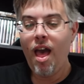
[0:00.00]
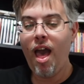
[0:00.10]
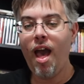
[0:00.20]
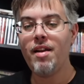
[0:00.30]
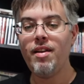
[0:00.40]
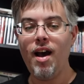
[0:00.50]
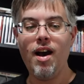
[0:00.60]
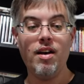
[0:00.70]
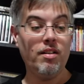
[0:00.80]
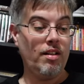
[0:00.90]
and
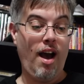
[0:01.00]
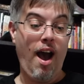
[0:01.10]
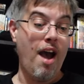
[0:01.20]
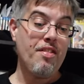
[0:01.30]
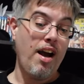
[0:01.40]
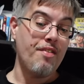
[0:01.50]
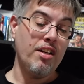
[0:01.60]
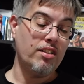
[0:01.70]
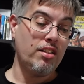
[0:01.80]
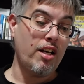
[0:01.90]
uh, I think I
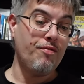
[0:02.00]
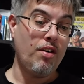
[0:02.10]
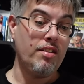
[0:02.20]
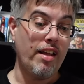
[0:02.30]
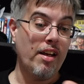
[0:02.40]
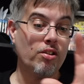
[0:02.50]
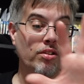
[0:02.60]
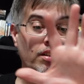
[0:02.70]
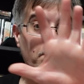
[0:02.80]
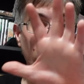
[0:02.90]
think it's a lot of fun. They held
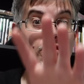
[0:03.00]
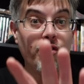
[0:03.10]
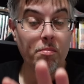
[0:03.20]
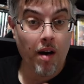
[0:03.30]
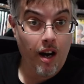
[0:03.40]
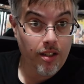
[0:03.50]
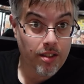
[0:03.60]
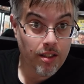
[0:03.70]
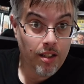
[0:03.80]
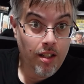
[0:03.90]
a mystery
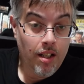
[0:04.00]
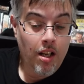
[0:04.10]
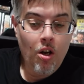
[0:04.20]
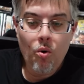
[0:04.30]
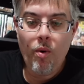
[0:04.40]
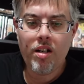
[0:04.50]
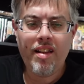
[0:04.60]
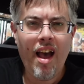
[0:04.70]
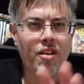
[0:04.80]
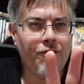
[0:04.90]
box where
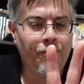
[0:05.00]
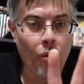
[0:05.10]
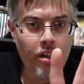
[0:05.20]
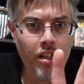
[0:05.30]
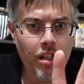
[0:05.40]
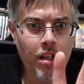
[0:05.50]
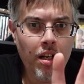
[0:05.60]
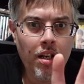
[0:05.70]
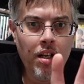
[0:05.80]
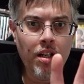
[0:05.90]
they had forty
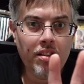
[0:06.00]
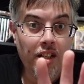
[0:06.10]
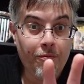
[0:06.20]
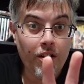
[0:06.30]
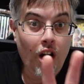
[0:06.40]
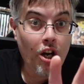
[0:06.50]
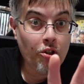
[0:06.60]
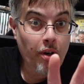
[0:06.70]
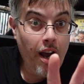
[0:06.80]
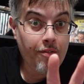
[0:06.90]
different
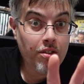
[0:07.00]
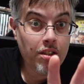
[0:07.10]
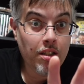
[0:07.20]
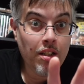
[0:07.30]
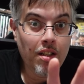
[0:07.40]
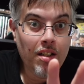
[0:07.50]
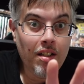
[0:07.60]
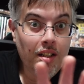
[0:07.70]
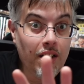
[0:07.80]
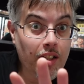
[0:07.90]
autographs
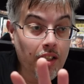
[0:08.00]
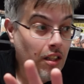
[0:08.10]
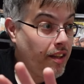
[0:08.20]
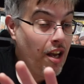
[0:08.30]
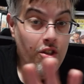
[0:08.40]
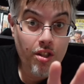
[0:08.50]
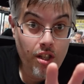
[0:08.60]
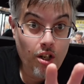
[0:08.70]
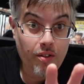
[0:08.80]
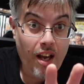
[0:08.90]
that
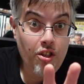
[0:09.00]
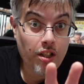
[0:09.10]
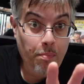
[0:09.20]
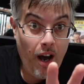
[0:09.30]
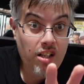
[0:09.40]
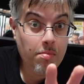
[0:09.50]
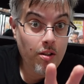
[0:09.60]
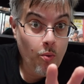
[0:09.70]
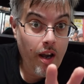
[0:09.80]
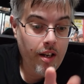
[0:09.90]
you know that you could possibly
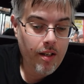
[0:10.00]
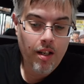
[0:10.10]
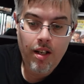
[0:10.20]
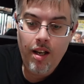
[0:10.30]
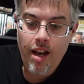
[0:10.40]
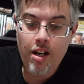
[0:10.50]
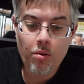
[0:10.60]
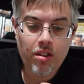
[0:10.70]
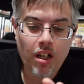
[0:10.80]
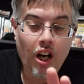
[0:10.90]
win, and it
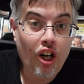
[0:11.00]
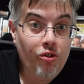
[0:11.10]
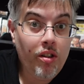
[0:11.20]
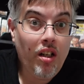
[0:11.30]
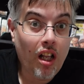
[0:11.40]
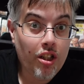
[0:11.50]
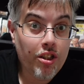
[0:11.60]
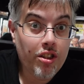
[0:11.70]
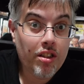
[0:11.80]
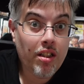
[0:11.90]
was a hundred
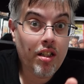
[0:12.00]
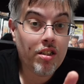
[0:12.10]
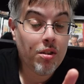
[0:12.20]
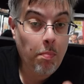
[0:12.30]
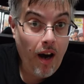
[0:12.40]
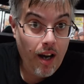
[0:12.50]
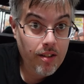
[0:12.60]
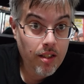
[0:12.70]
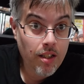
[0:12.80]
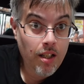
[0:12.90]
dollars a spot.